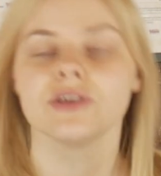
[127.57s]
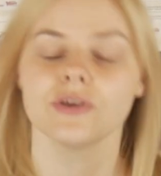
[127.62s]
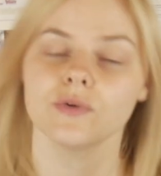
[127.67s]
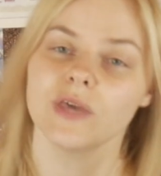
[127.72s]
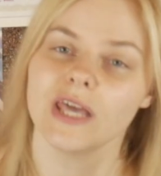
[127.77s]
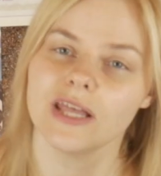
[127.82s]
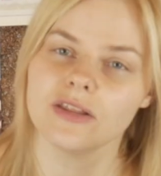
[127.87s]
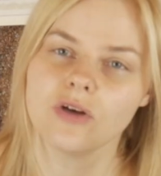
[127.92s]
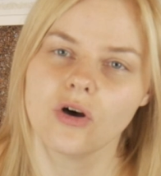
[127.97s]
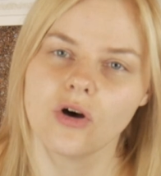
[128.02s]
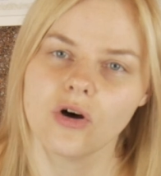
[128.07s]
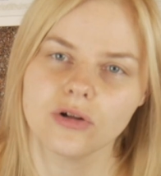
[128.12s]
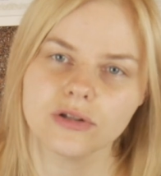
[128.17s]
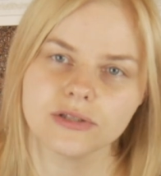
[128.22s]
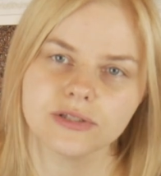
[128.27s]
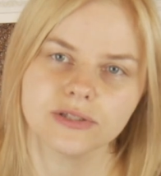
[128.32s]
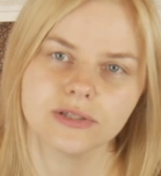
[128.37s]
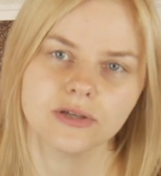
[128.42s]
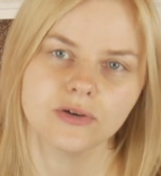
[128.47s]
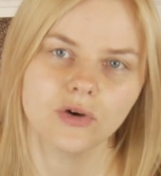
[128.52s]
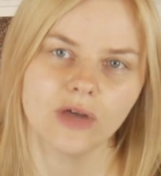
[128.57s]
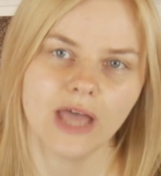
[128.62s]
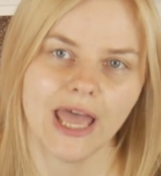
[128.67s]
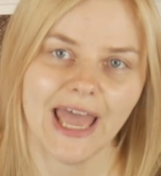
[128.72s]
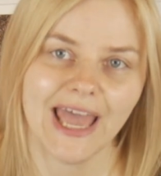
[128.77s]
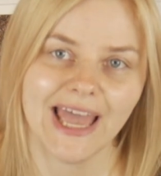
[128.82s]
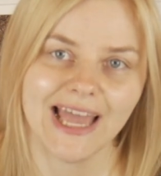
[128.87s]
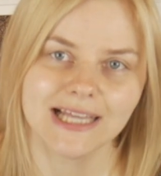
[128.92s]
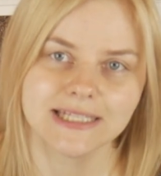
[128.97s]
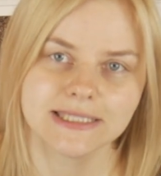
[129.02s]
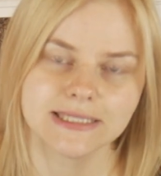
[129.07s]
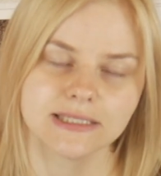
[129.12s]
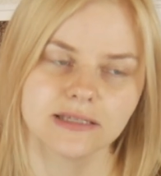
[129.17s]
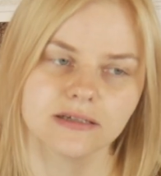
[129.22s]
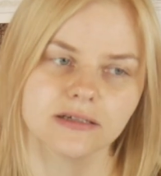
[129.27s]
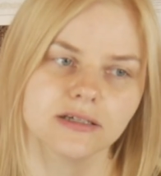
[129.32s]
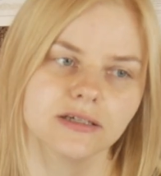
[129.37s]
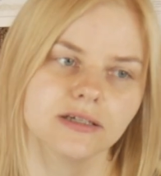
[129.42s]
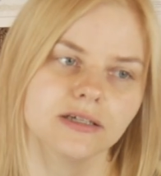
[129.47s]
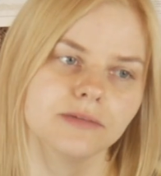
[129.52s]
You can also ask
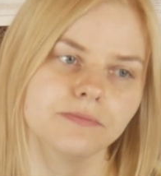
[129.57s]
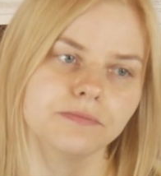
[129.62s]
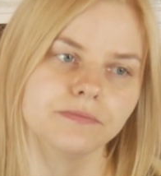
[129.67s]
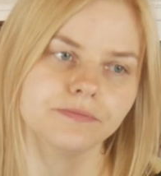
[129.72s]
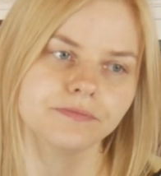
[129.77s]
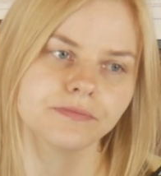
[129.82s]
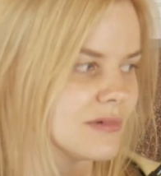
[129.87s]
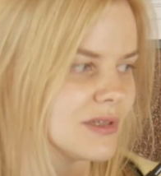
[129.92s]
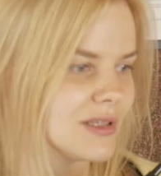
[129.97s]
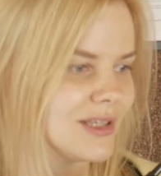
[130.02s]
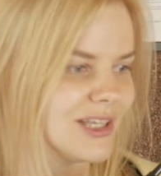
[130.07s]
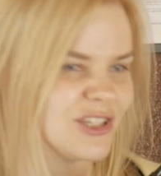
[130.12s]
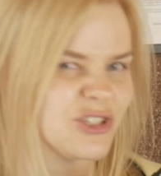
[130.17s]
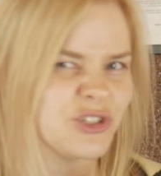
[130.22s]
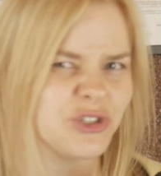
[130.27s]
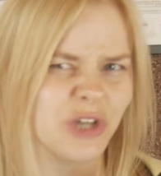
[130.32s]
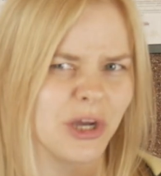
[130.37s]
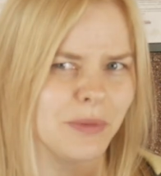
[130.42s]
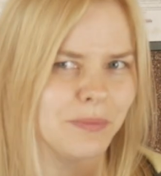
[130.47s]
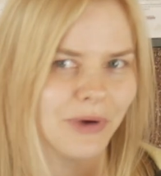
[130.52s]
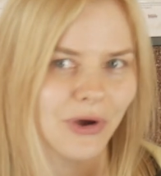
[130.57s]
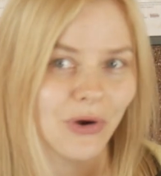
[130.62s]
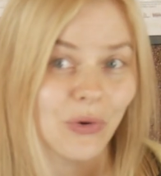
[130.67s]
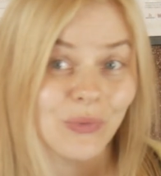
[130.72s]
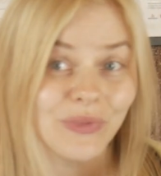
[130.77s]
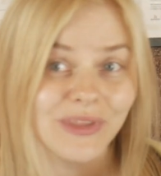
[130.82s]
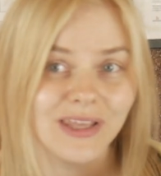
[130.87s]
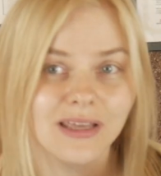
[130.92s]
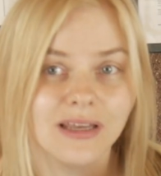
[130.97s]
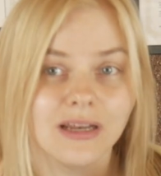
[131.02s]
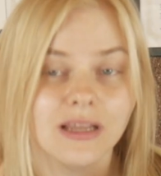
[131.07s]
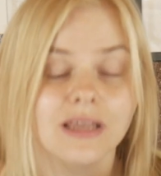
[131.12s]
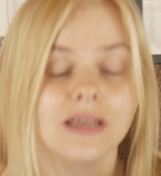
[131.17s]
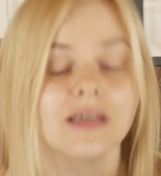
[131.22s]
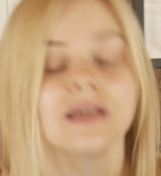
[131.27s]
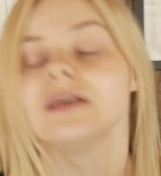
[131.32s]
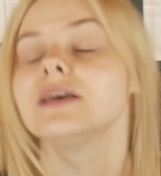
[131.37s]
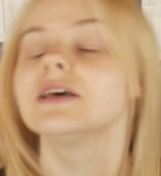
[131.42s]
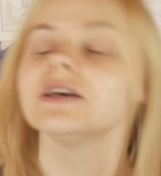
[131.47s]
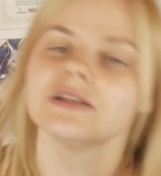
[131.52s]
the shop owner,
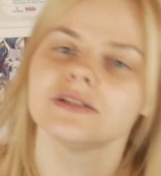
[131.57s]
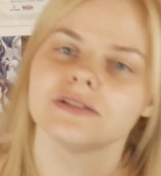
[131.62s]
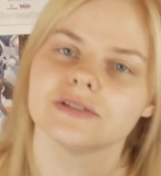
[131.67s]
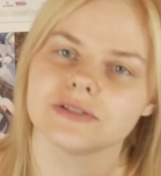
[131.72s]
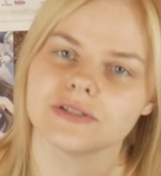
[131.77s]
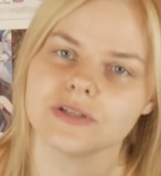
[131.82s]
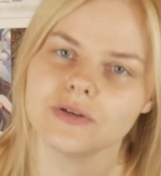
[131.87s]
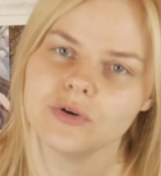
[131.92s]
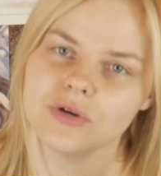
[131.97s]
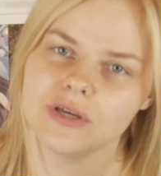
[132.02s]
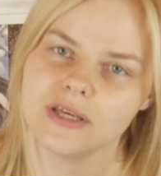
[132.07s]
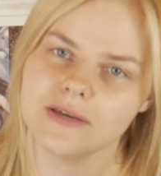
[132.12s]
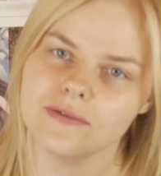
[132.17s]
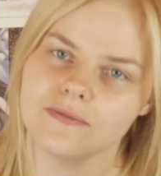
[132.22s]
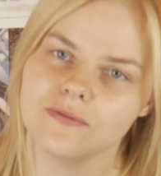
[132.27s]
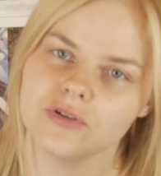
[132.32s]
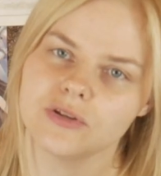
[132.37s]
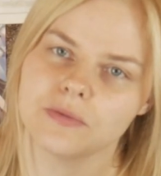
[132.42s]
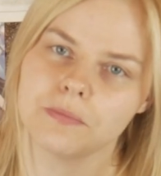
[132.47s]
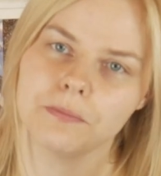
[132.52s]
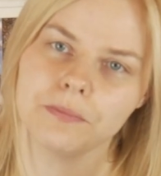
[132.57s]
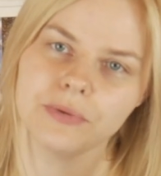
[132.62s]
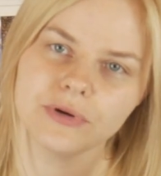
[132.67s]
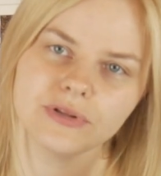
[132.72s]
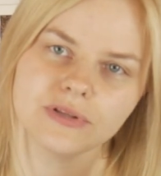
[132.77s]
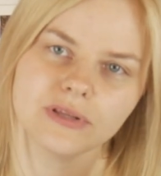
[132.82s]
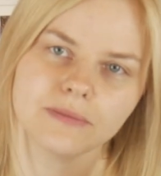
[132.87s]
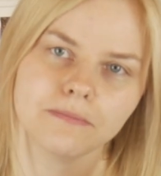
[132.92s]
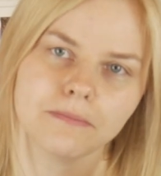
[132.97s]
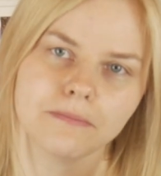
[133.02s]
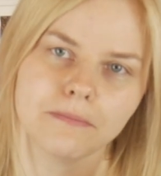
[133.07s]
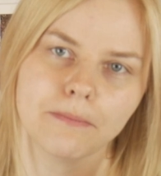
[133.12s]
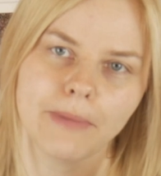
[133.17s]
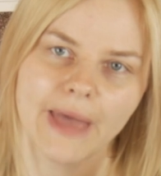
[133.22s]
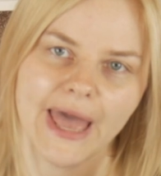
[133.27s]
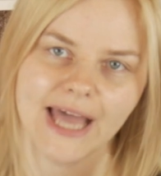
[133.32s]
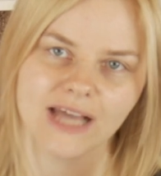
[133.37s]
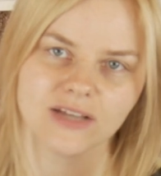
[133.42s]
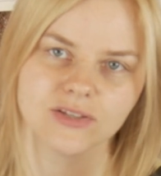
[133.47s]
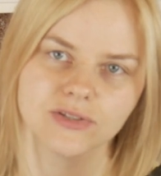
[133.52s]
so he would put
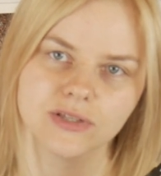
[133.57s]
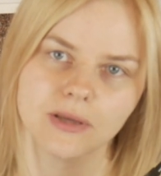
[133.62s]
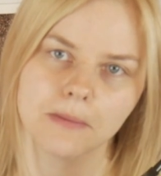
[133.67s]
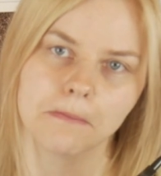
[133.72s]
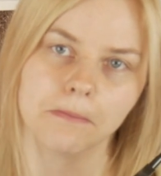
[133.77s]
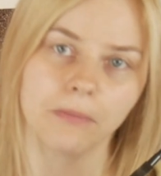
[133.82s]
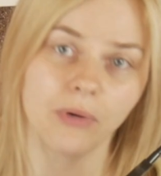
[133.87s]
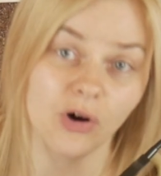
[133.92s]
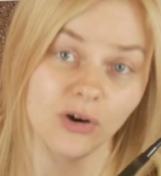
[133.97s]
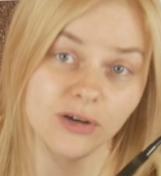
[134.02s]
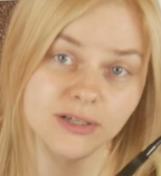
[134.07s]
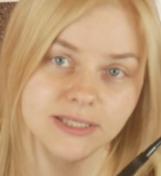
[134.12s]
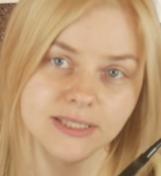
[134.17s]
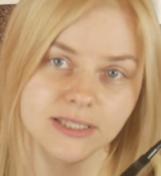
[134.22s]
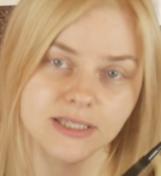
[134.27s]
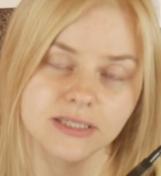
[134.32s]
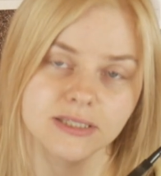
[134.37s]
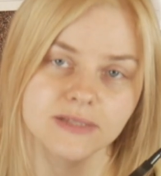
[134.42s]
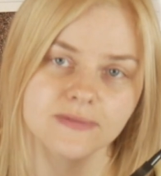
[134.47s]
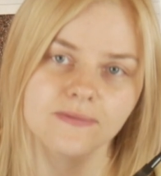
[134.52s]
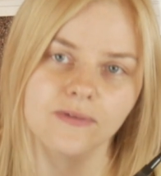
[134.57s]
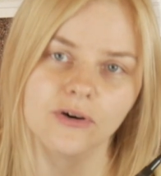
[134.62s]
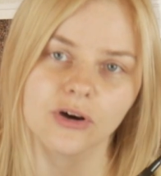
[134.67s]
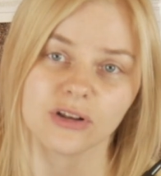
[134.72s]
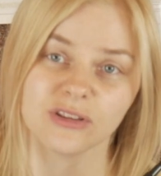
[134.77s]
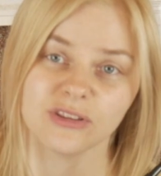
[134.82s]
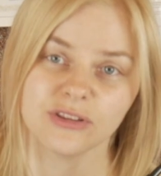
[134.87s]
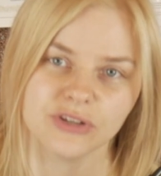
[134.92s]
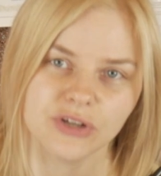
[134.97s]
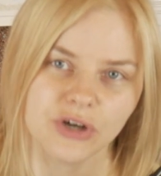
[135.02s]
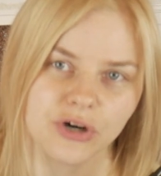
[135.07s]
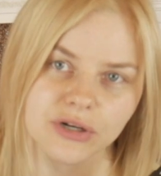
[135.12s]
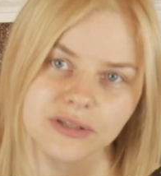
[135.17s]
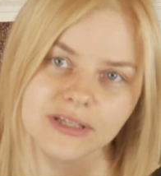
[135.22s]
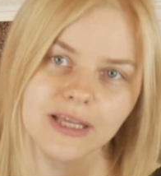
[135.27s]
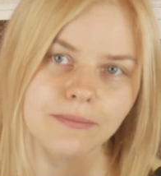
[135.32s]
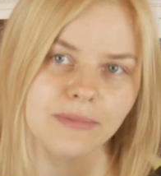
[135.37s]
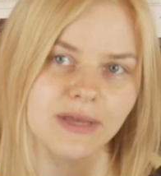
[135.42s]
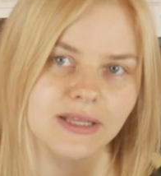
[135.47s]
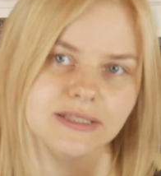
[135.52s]
back some boxes for
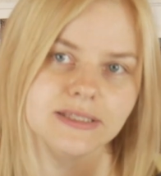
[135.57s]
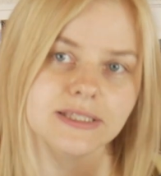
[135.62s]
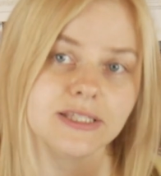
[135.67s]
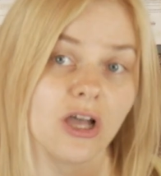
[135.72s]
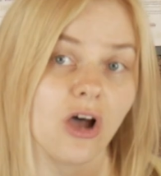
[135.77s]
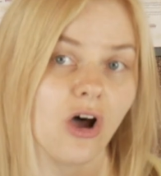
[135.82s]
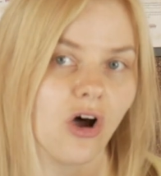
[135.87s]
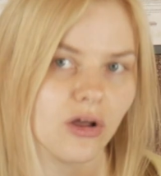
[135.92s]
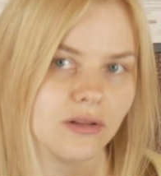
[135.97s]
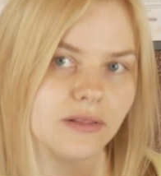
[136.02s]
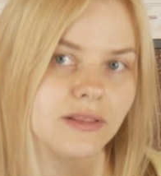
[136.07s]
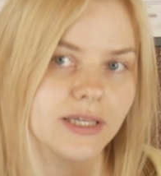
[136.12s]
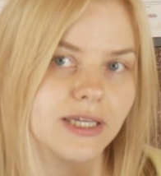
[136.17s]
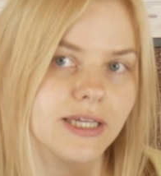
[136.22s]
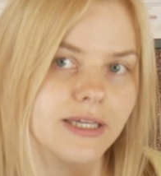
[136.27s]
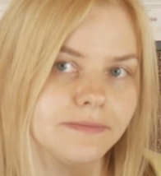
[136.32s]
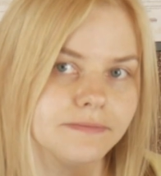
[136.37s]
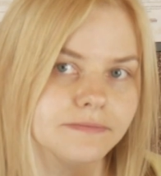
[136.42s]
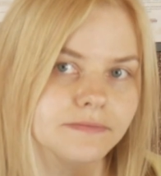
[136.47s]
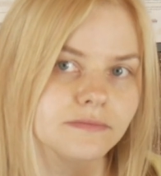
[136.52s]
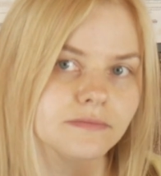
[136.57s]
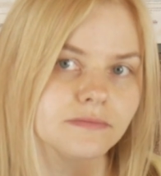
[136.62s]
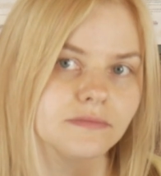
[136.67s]
tournaments only,